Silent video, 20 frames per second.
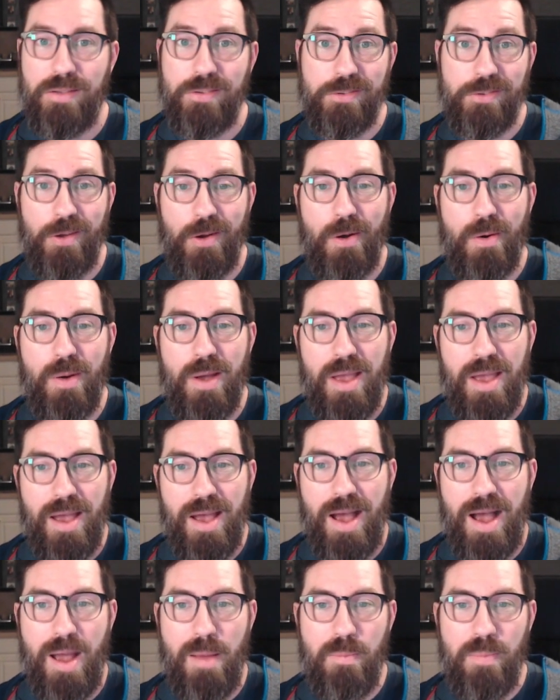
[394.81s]
So
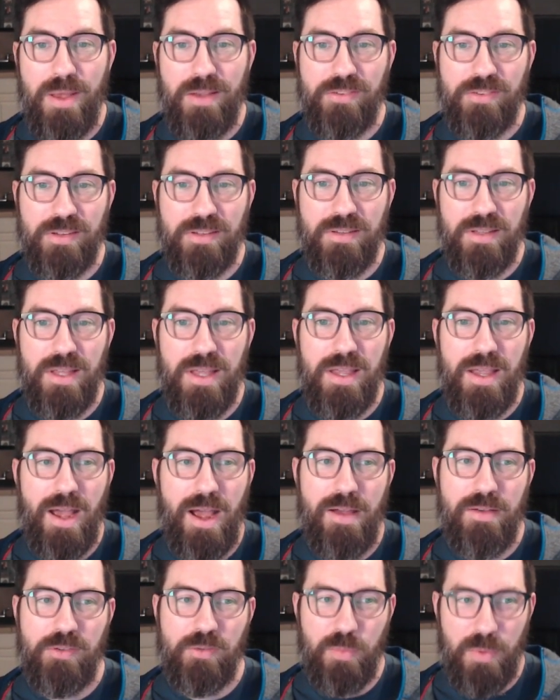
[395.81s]
I'm basically,
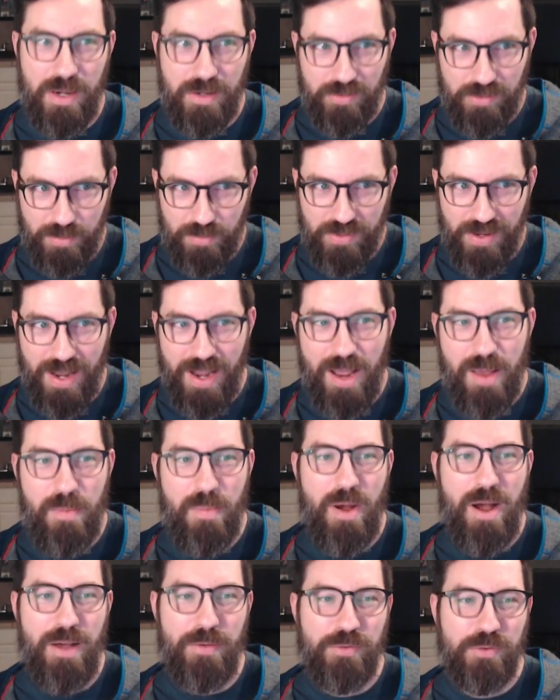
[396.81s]
I've spent some time
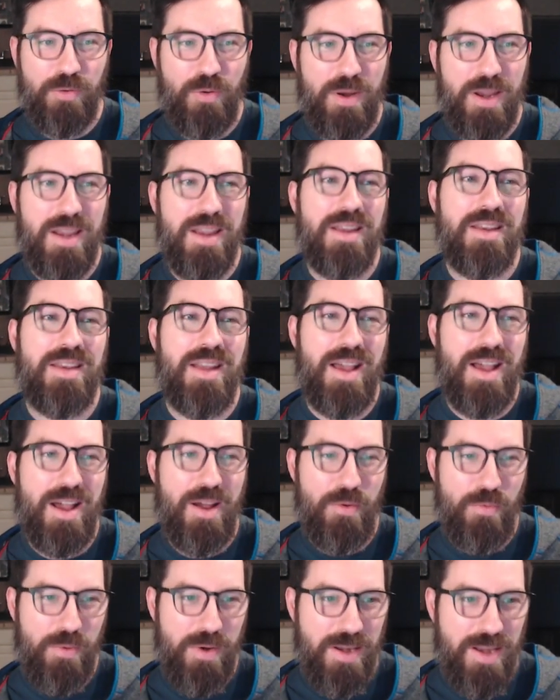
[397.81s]
off screen uh,
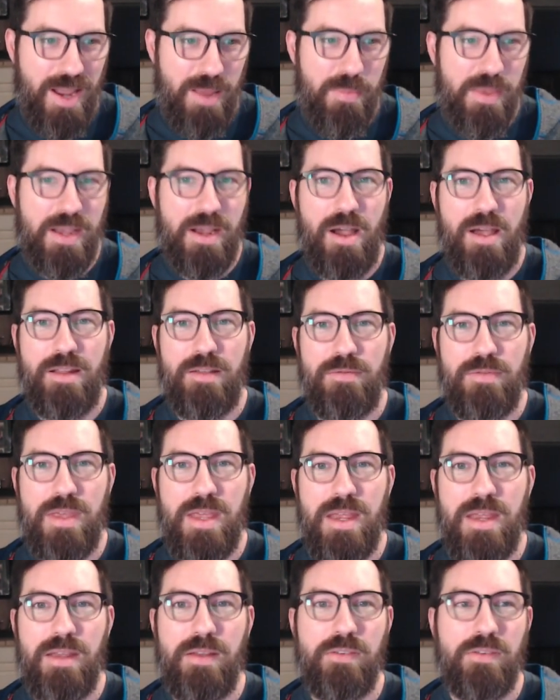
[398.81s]
renaming all of
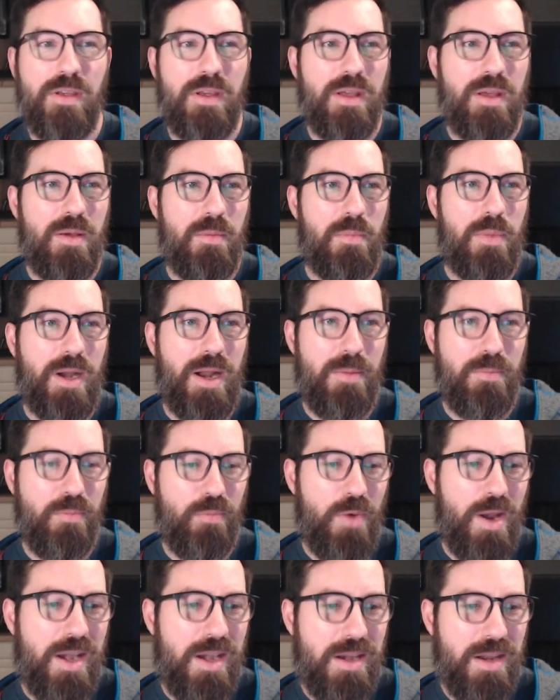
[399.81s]
these, but I'm
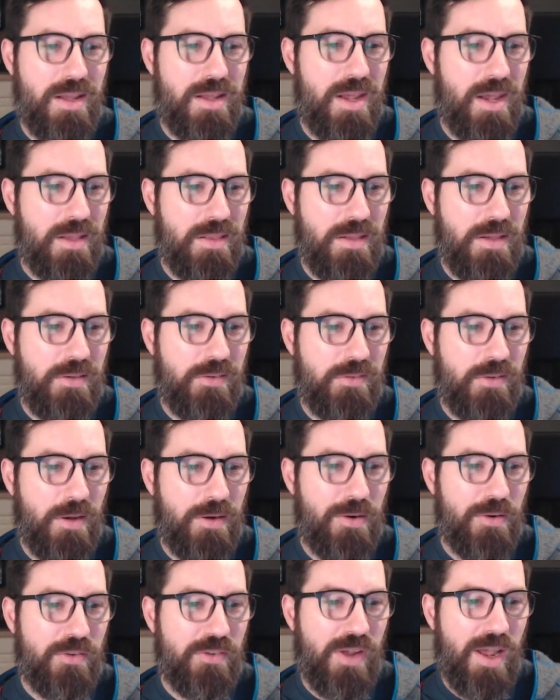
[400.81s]
ready to kick these
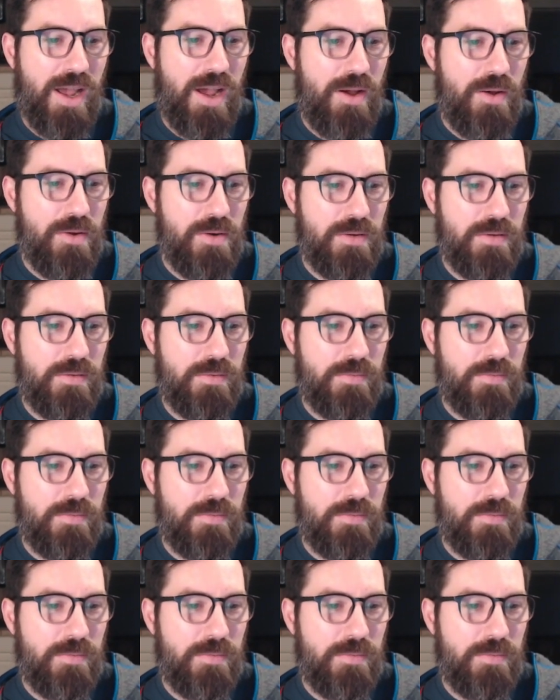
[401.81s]
suckers out.